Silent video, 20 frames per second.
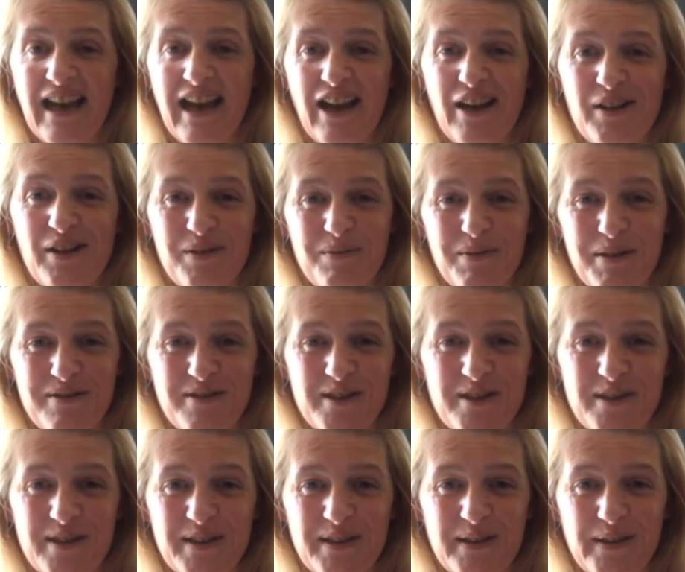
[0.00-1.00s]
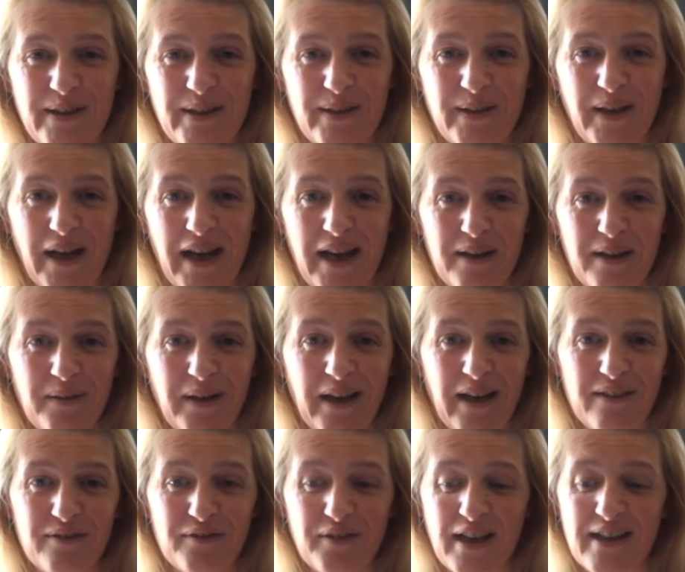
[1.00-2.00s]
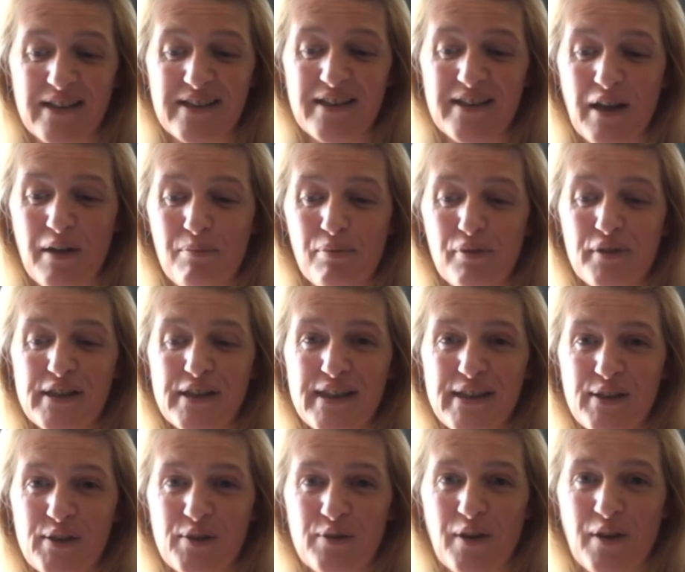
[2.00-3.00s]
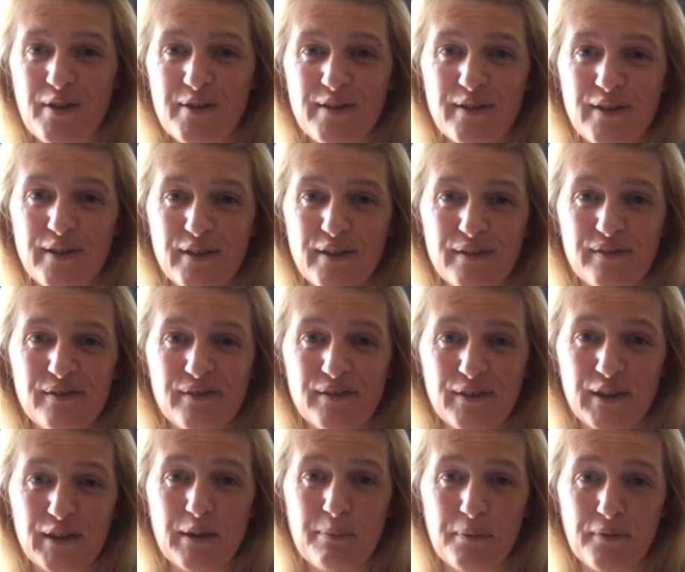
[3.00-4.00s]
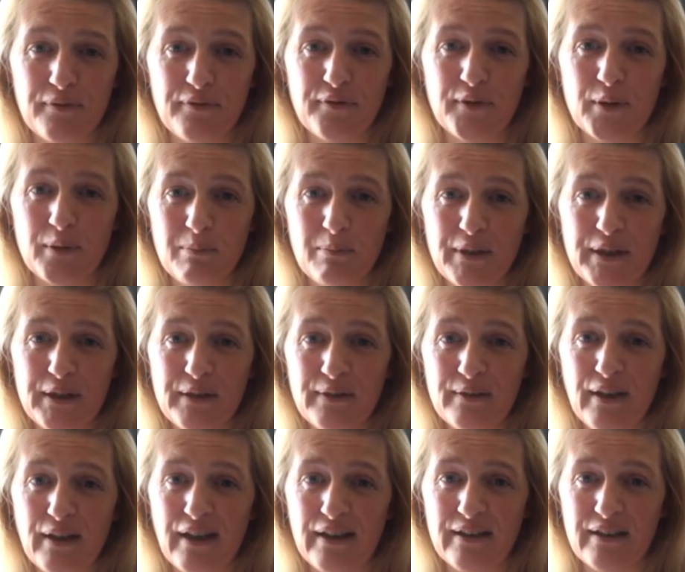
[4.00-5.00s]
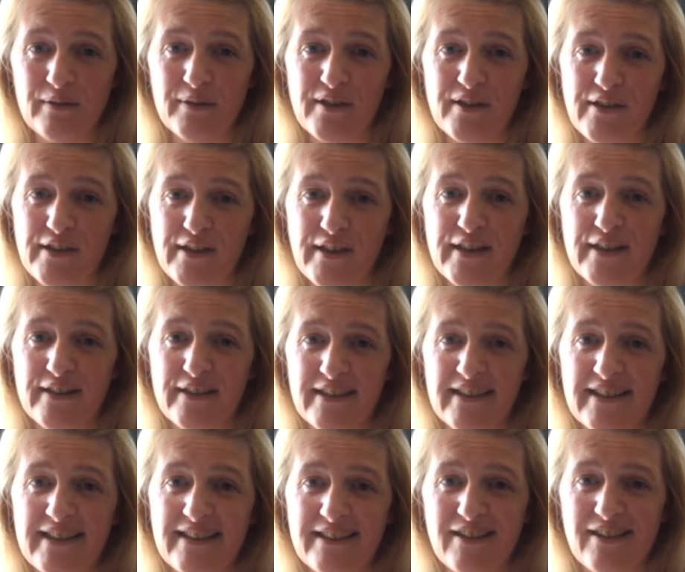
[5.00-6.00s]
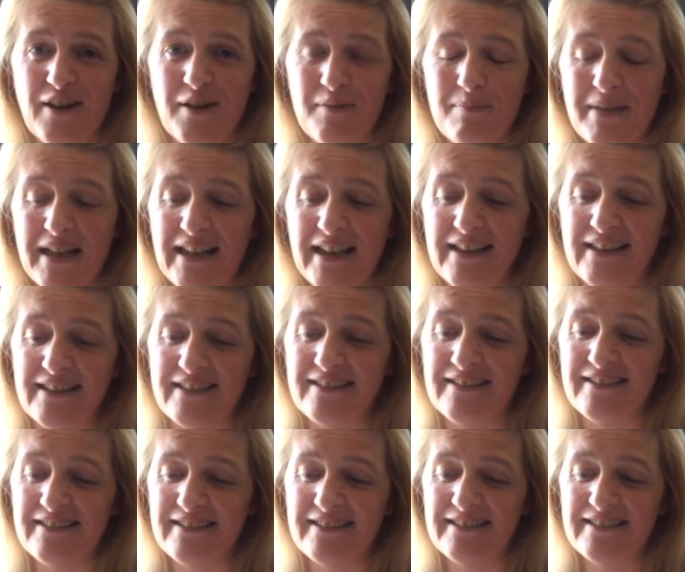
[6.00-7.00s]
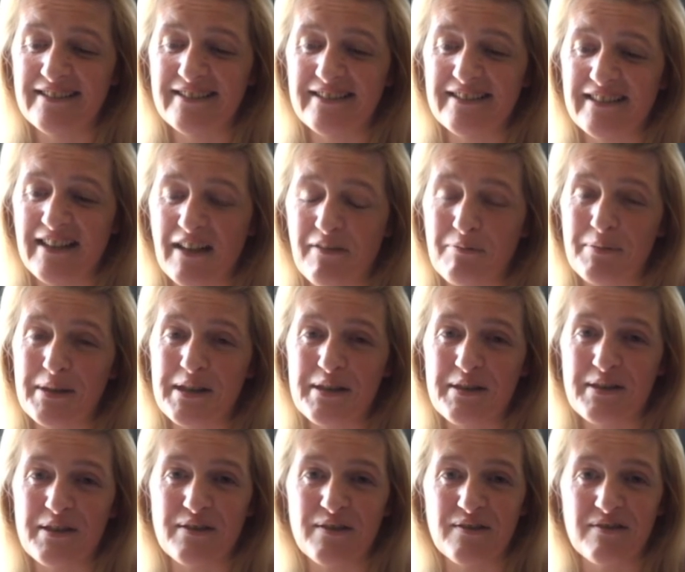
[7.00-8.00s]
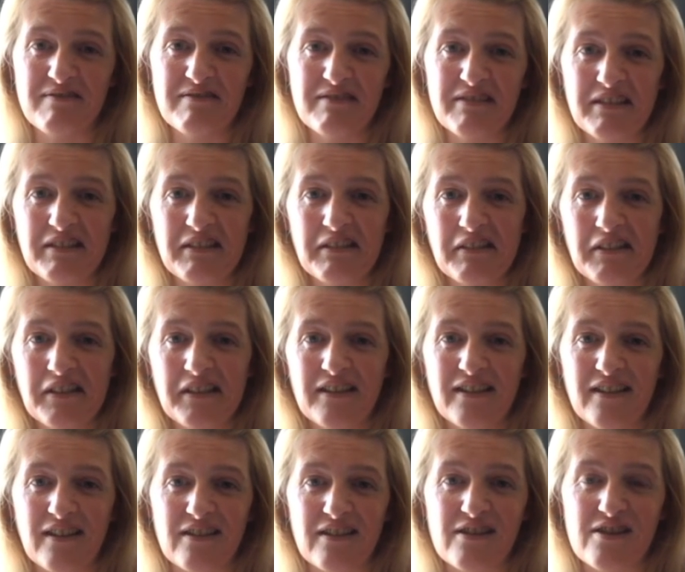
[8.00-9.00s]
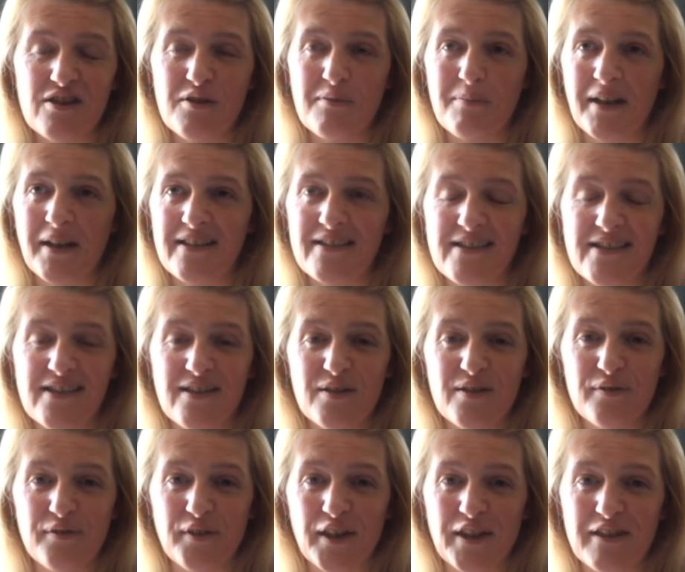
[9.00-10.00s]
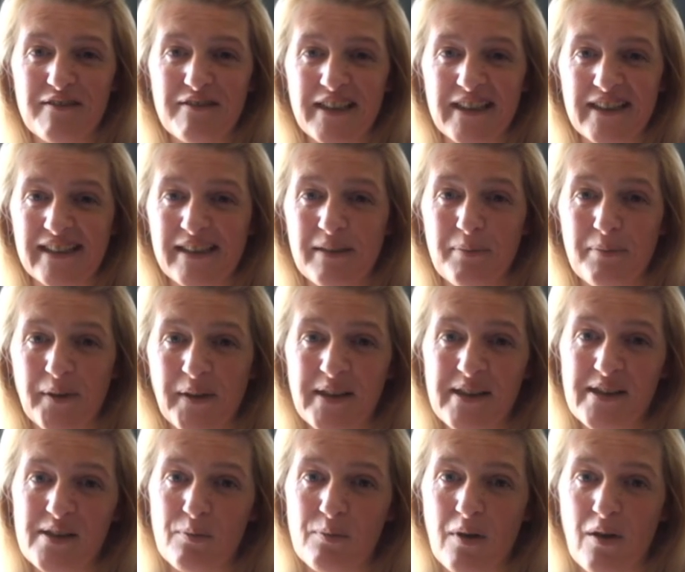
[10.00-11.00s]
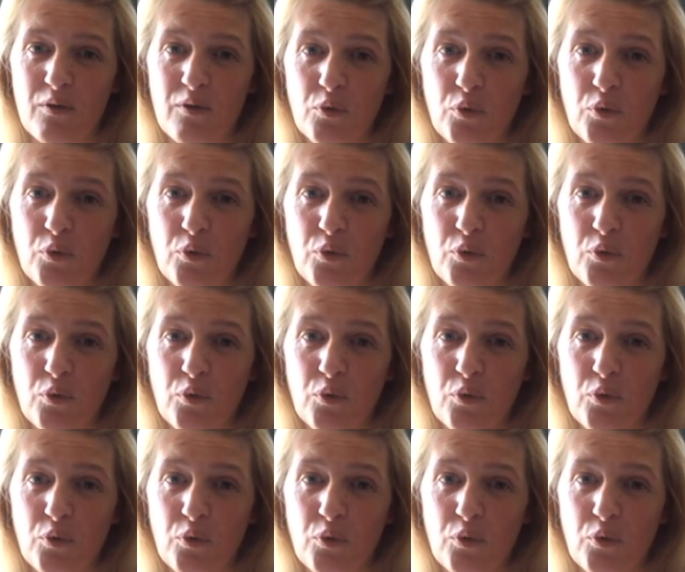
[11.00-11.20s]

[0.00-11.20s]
I hope you're all doing okay. We have had a pretty strong super full moon. I know it's certainly got me, and I've been doing not too bad so far really, but this one,